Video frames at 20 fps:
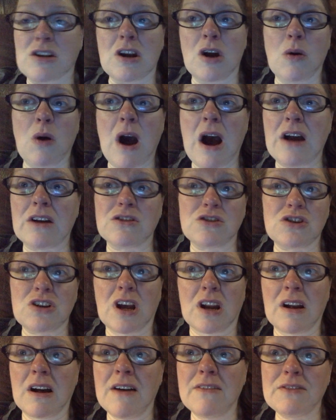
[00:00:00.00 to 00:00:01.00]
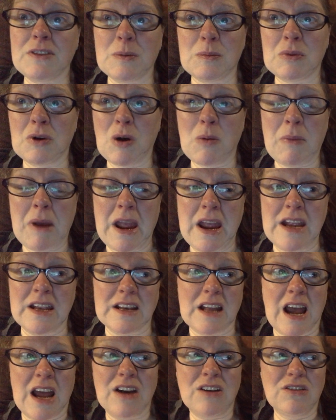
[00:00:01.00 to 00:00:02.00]
know how to shut off the
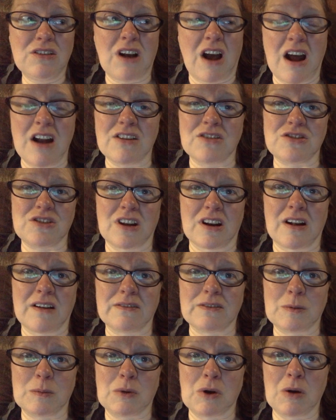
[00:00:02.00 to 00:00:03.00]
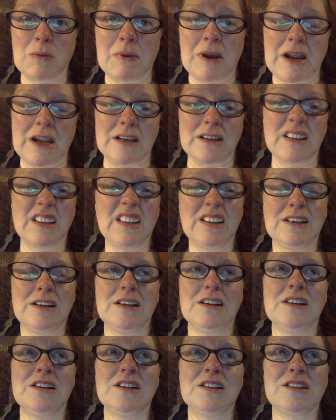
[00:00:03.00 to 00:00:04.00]
propane. I don't know how to shut off the propane.
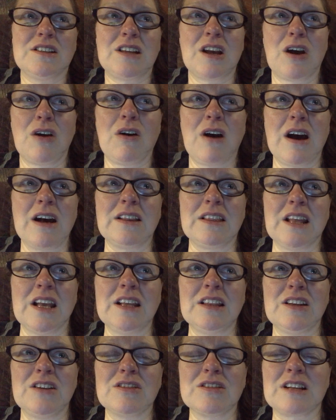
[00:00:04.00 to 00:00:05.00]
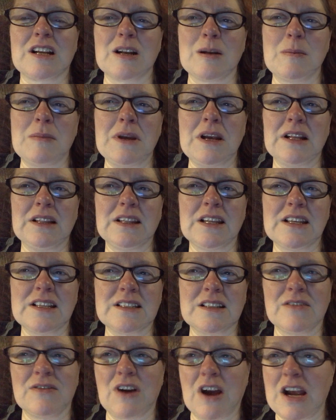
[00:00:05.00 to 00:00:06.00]
So I think there's going to be a
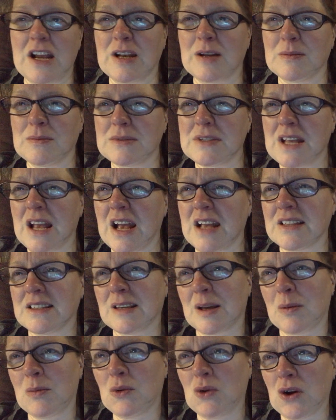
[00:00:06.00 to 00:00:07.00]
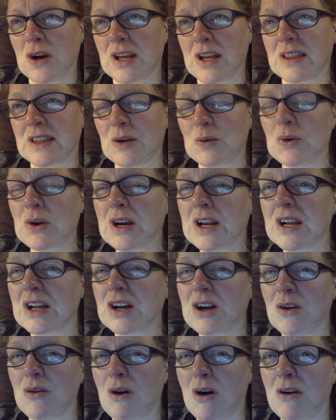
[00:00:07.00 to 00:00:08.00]
list of items at some point that we're going to
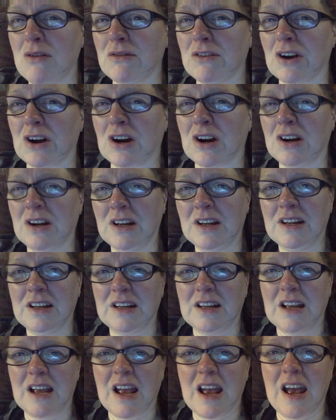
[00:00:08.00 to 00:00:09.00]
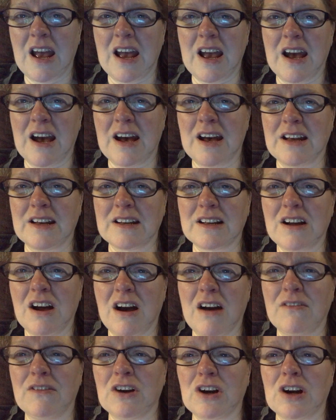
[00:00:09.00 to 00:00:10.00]
go over and
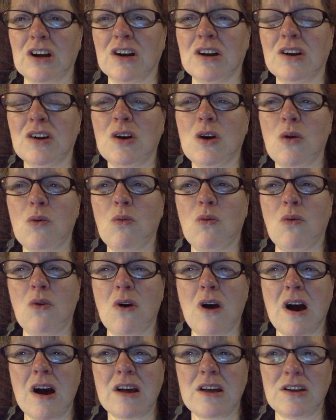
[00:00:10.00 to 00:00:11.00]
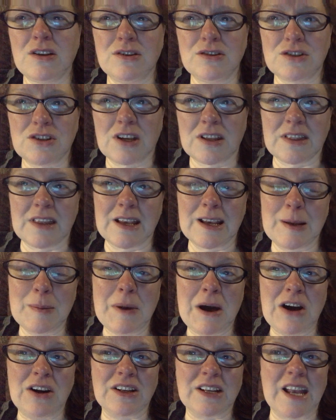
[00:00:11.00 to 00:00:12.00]
cover what you should think
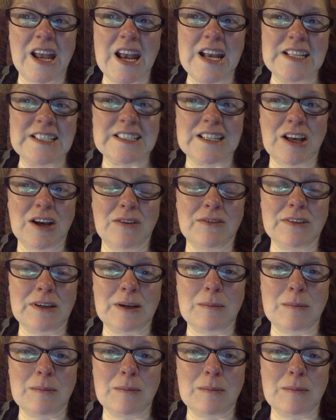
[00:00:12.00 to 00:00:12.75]
about in case of an